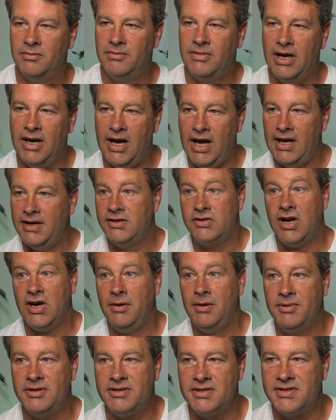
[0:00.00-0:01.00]
I had to drop
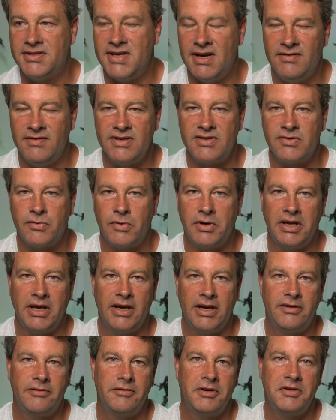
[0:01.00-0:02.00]
it to 720. I
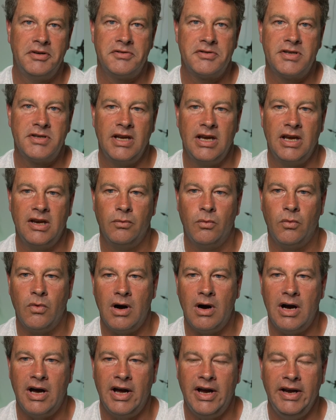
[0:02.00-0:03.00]
don't understand
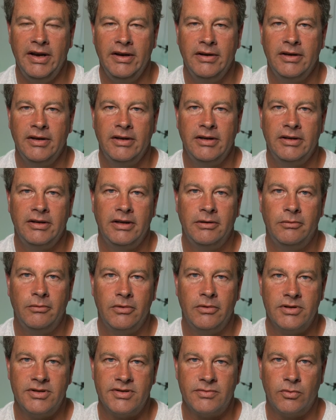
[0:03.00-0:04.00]
why it
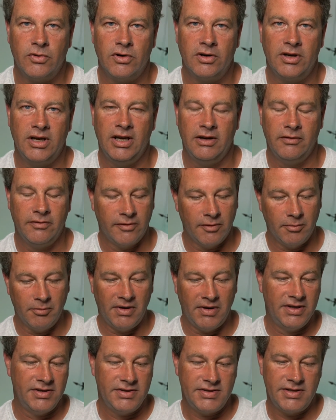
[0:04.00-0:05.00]
was working for
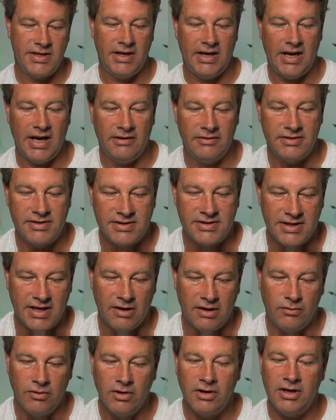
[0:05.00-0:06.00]
months and now it's not
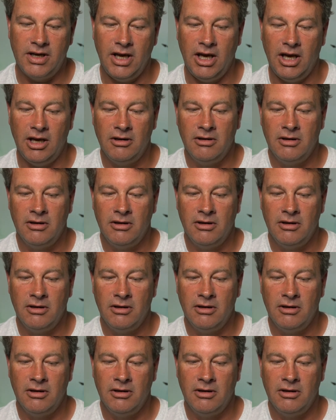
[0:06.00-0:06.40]
working.